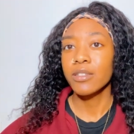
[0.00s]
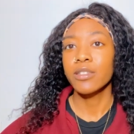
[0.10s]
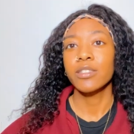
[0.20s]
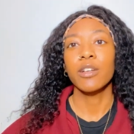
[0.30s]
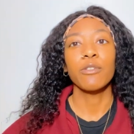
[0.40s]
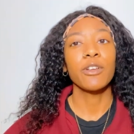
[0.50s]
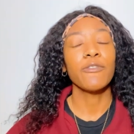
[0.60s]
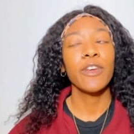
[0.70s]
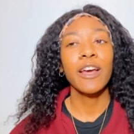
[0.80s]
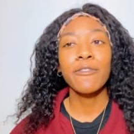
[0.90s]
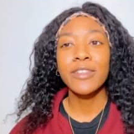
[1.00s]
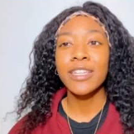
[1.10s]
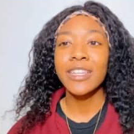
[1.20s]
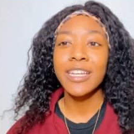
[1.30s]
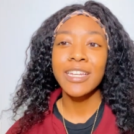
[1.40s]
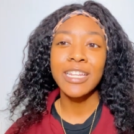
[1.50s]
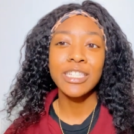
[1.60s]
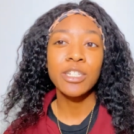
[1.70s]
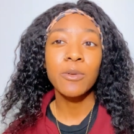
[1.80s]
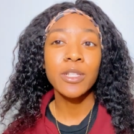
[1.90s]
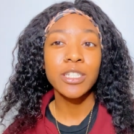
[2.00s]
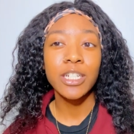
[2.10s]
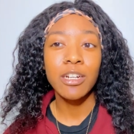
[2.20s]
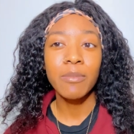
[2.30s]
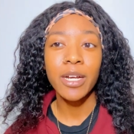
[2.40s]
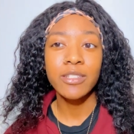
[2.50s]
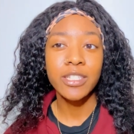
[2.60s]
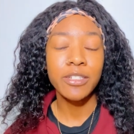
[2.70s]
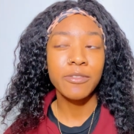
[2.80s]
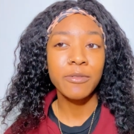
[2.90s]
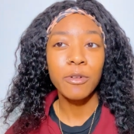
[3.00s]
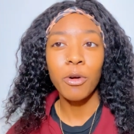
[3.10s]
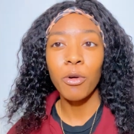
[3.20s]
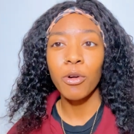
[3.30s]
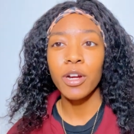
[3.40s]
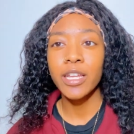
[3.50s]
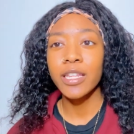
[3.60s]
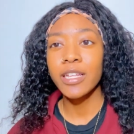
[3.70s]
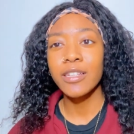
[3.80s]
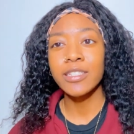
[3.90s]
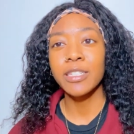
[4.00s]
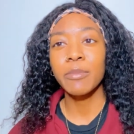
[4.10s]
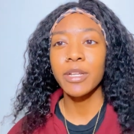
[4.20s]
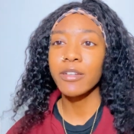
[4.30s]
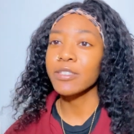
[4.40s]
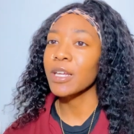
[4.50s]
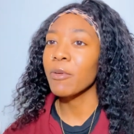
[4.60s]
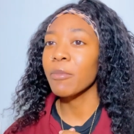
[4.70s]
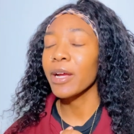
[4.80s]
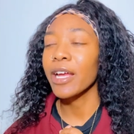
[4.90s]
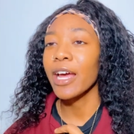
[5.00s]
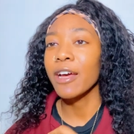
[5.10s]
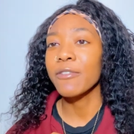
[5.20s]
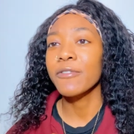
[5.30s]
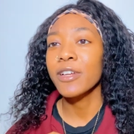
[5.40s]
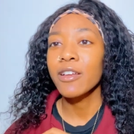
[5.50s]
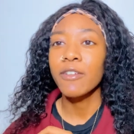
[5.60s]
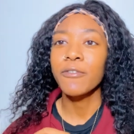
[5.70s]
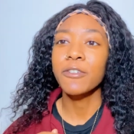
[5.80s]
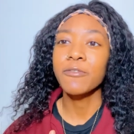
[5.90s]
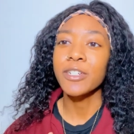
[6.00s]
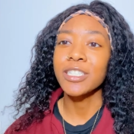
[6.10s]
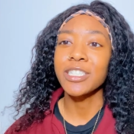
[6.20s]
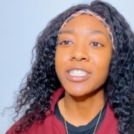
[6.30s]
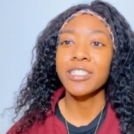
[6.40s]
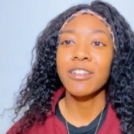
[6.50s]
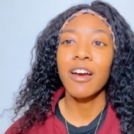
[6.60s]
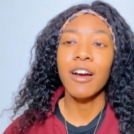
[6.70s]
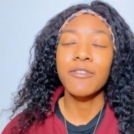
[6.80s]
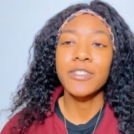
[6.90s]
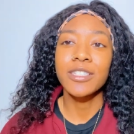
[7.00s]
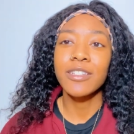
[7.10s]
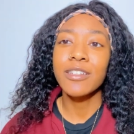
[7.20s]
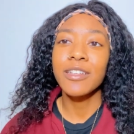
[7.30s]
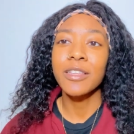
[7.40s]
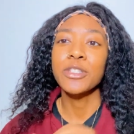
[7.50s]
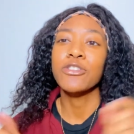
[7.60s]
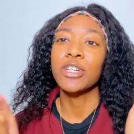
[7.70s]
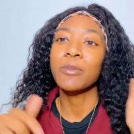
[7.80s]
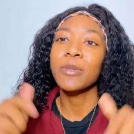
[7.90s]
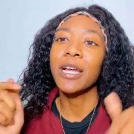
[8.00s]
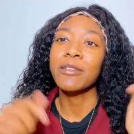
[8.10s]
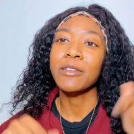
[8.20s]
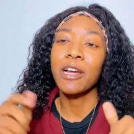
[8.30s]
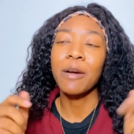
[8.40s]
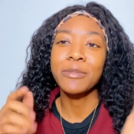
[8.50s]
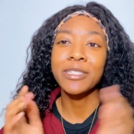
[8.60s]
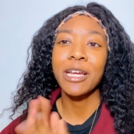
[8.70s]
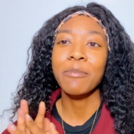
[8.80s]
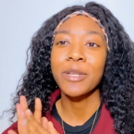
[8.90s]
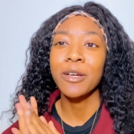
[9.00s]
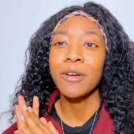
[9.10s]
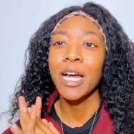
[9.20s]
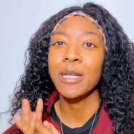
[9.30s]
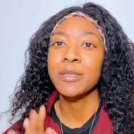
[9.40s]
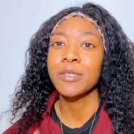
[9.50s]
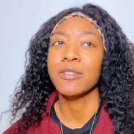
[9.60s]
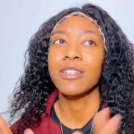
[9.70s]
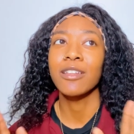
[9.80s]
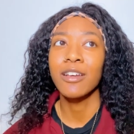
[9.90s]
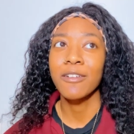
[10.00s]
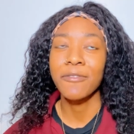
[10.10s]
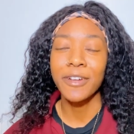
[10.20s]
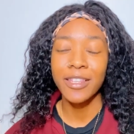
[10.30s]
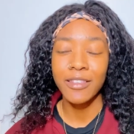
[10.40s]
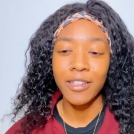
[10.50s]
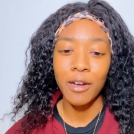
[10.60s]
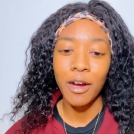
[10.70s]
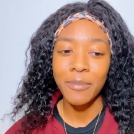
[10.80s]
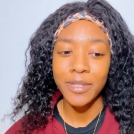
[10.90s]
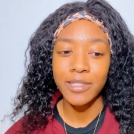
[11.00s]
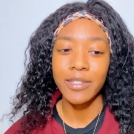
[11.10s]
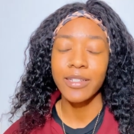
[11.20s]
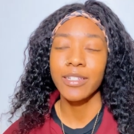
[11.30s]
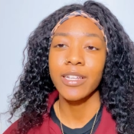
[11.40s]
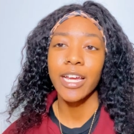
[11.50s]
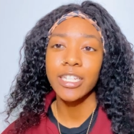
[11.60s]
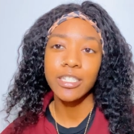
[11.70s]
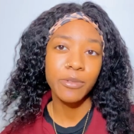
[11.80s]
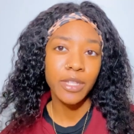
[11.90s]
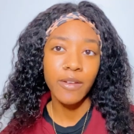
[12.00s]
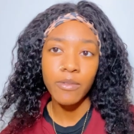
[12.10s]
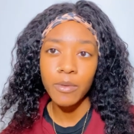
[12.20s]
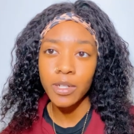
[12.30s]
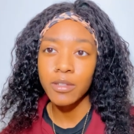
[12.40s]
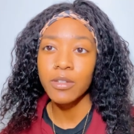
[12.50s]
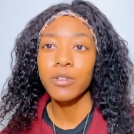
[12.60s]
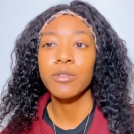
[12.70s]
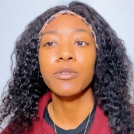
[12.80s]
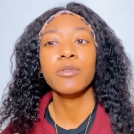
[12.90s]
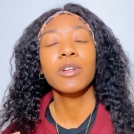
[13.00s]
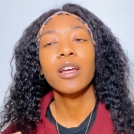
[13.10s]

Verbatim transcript: So if you have anything that you want to share about you or any similarities that we might have, feel free to just obviously drop them down in the comments down below. I absolutely love reading the comments and engaging with everyone who